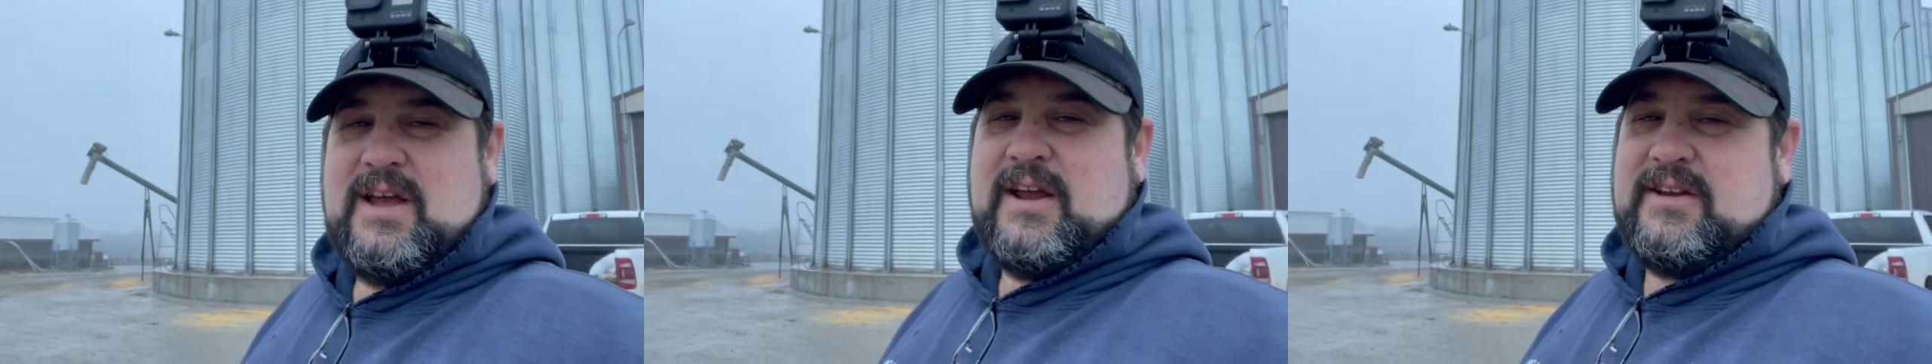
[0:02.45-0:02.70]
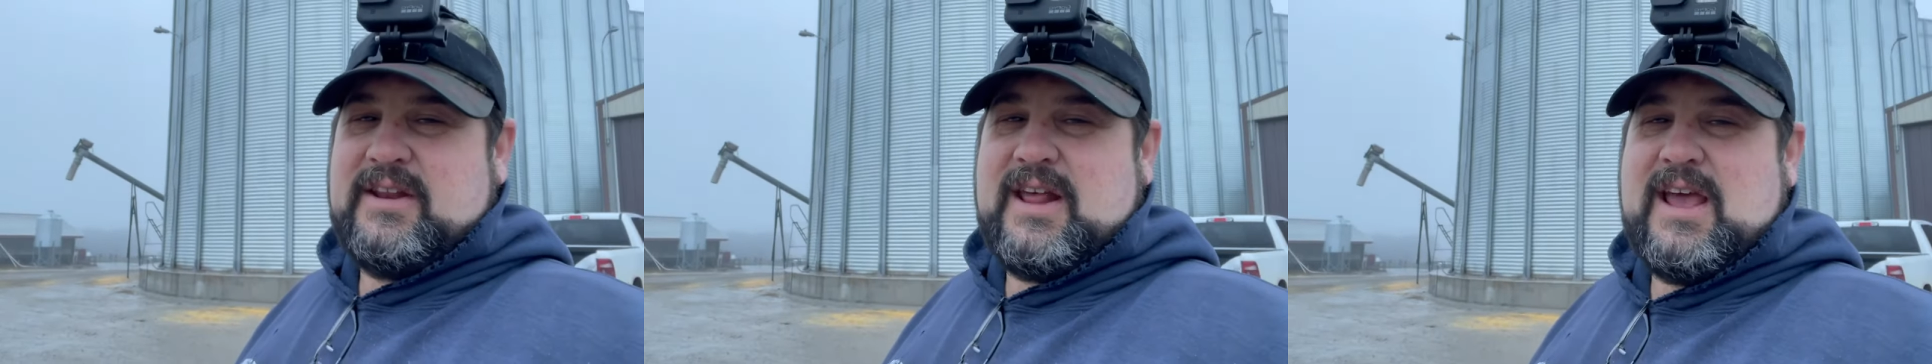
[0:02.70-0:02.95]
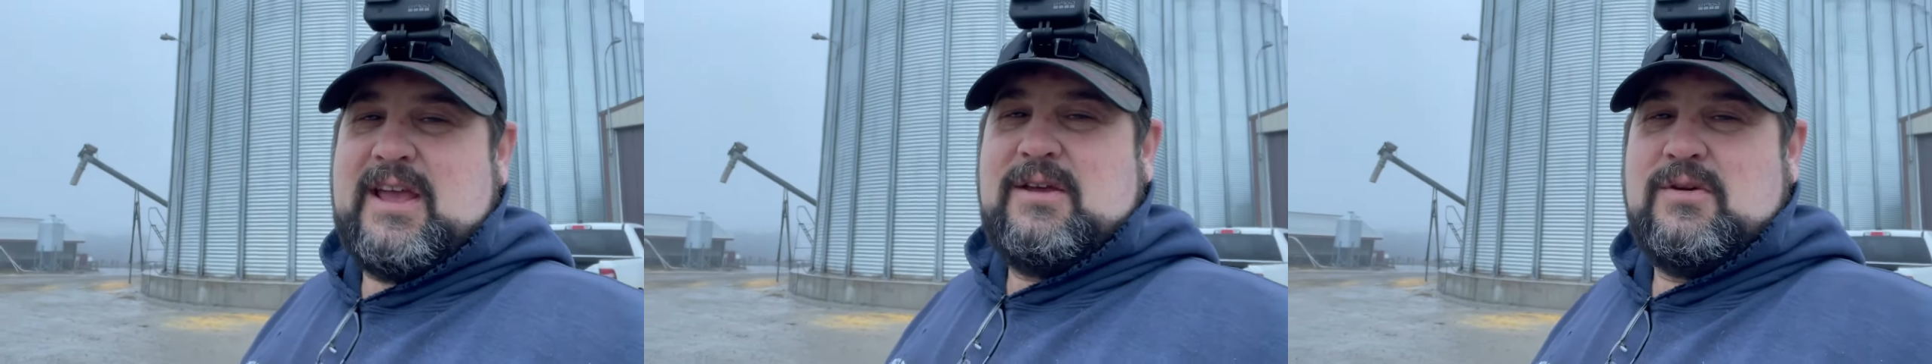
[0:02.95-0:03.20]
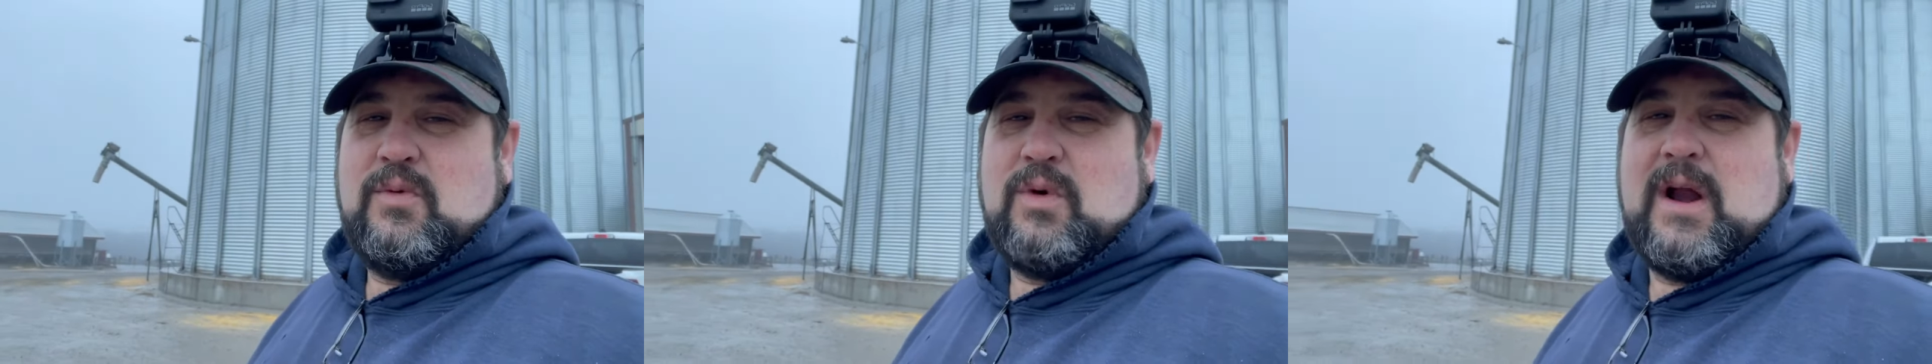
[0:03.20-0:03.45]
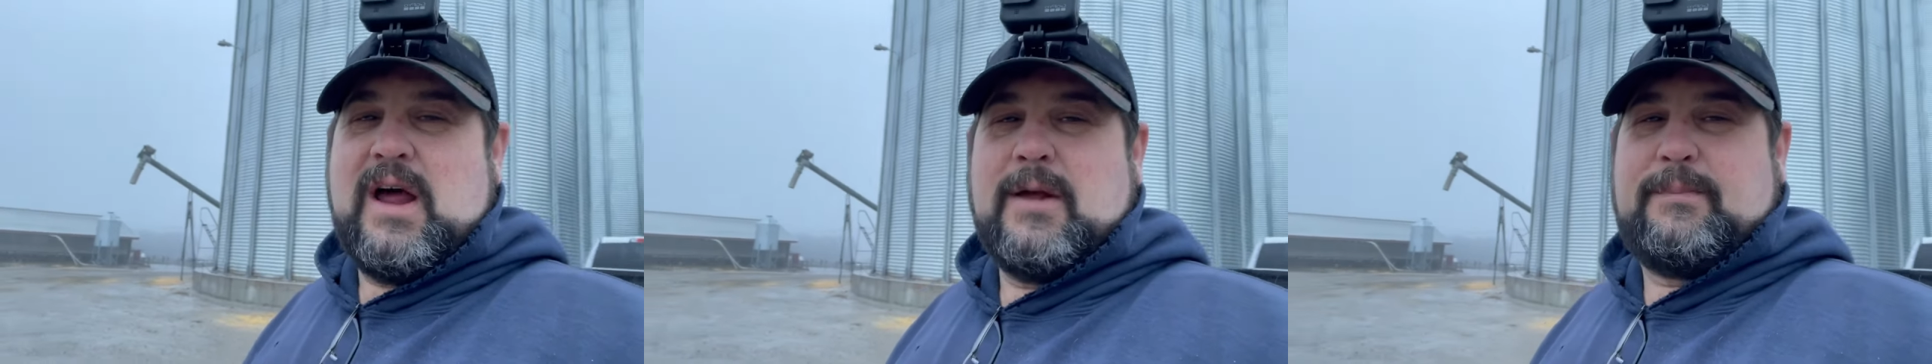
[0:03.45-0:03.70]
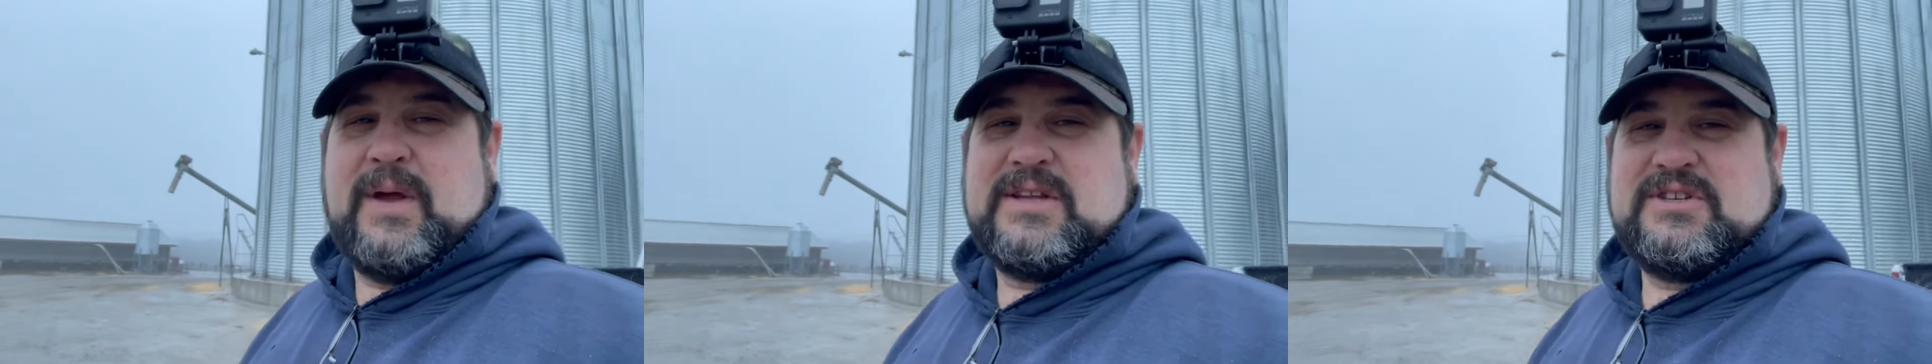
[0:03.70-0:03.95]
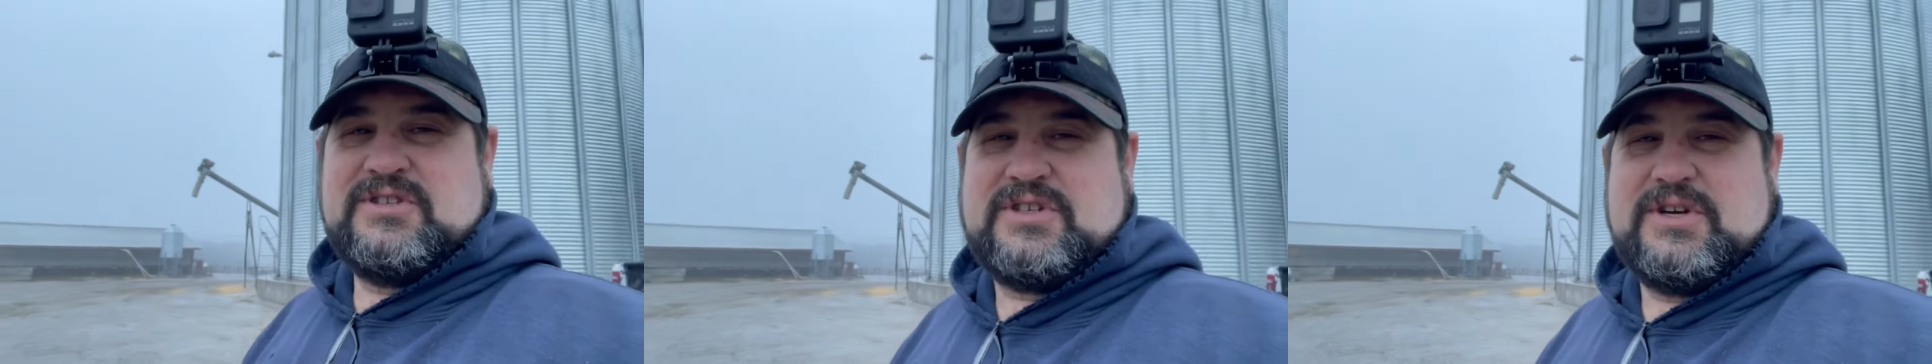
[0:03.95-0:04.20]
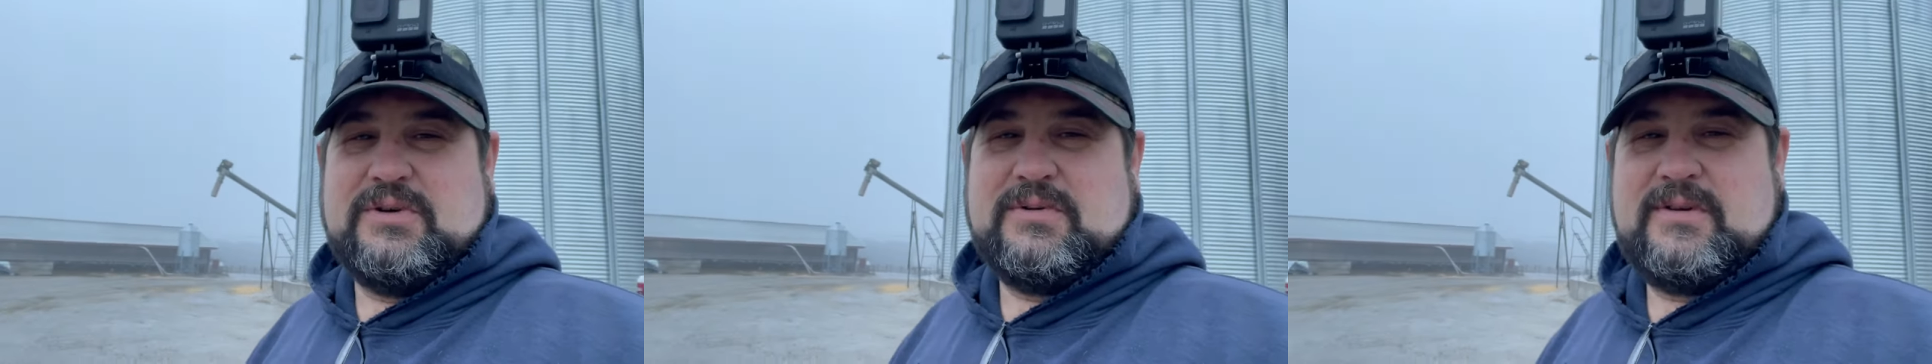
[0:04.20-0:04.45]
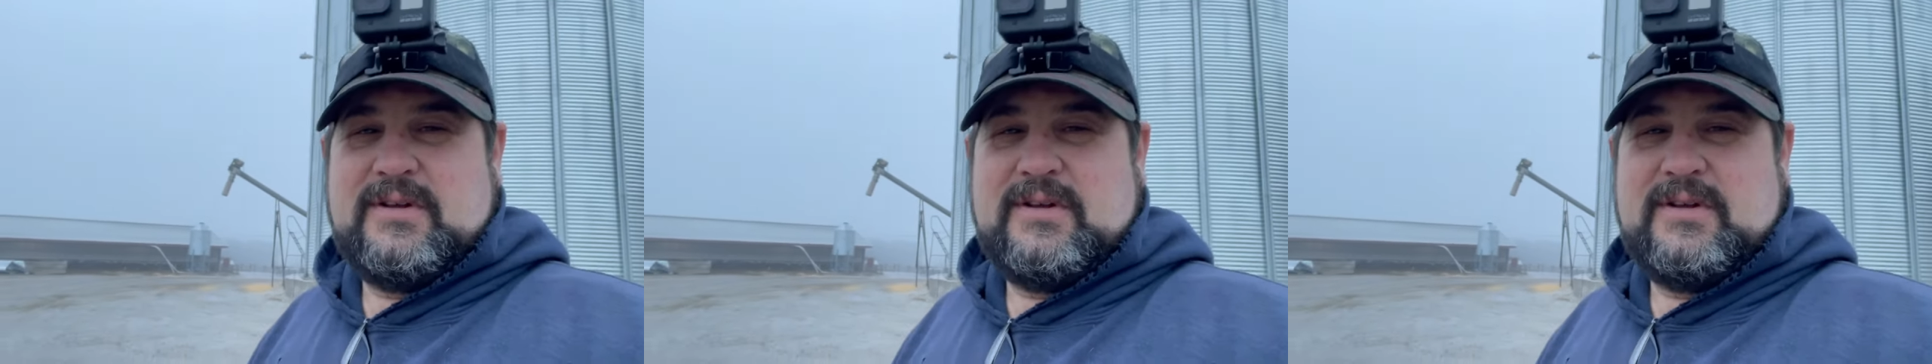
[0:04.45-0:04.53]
and today we're on a pigeon shoot.